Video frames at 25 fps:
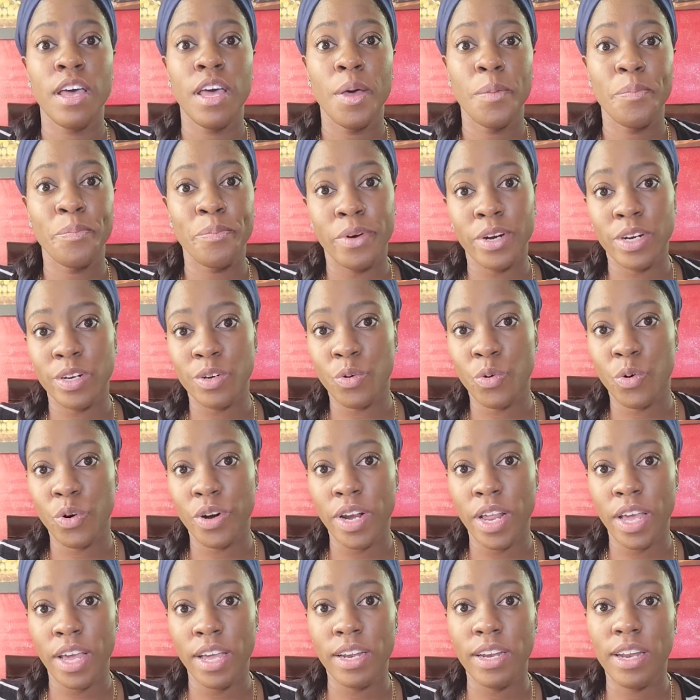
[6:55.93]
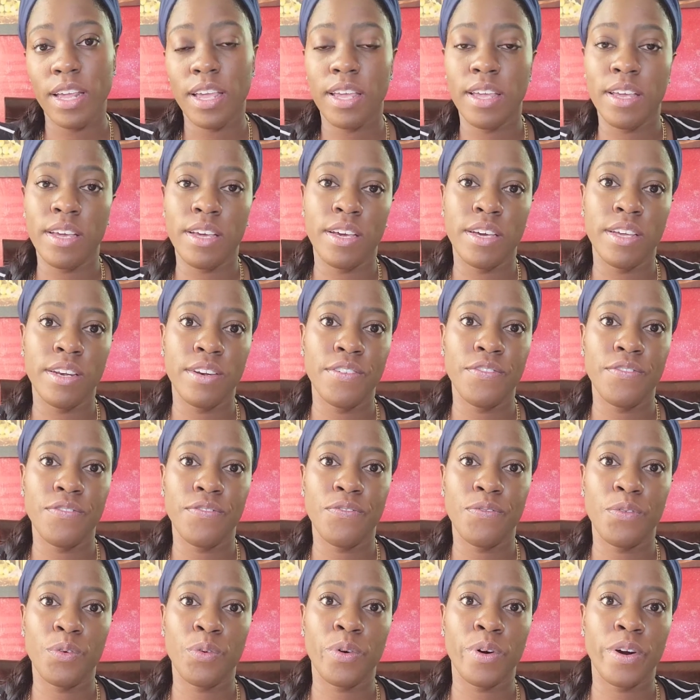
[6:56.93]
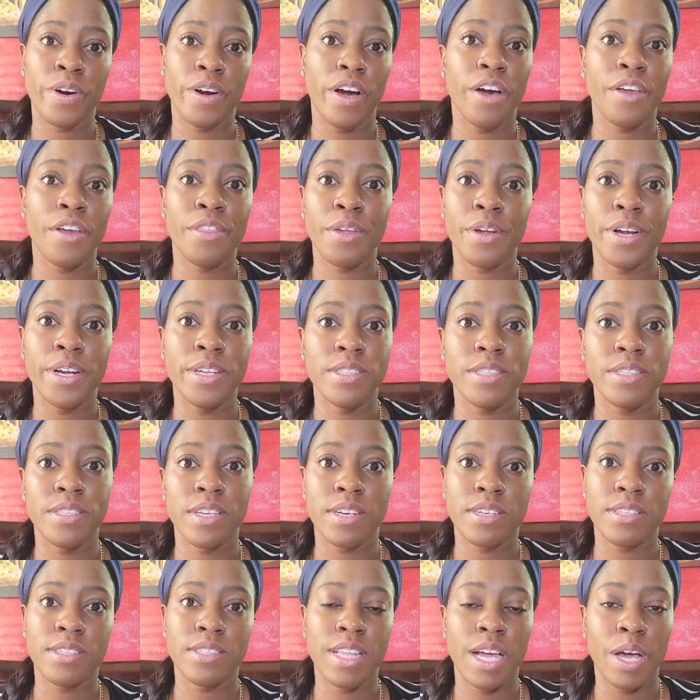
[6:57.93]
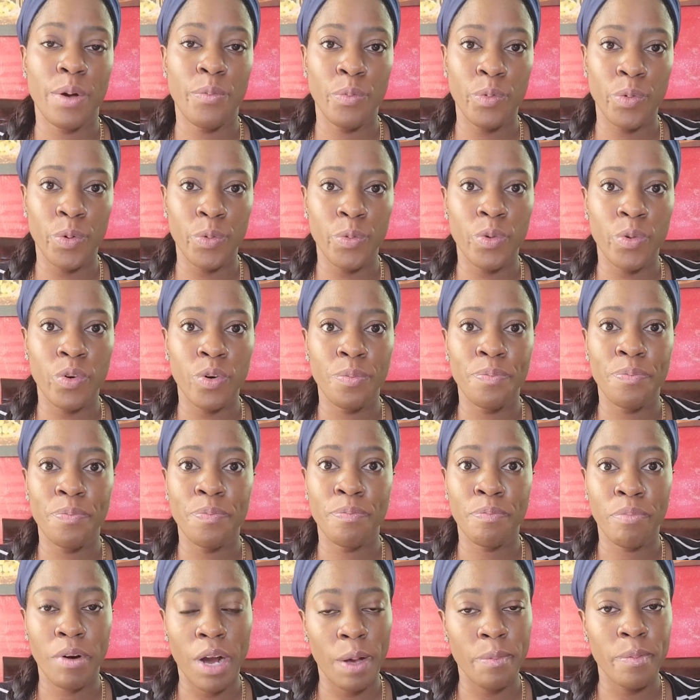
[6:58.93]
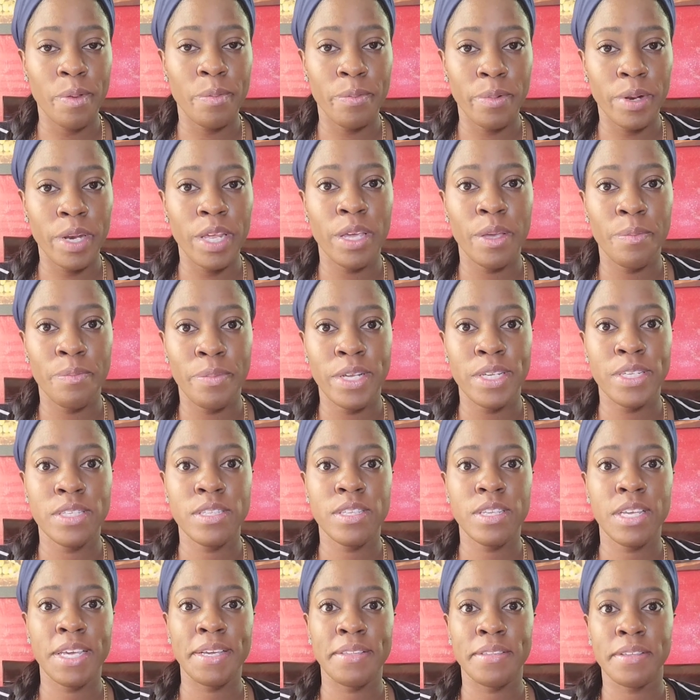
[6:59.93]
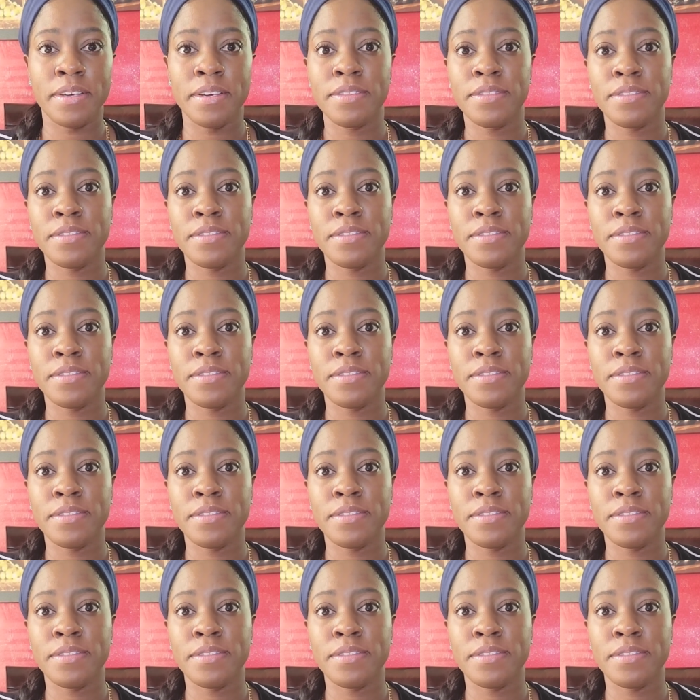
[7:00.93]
murder hornet and for other insects that we will probably be seeing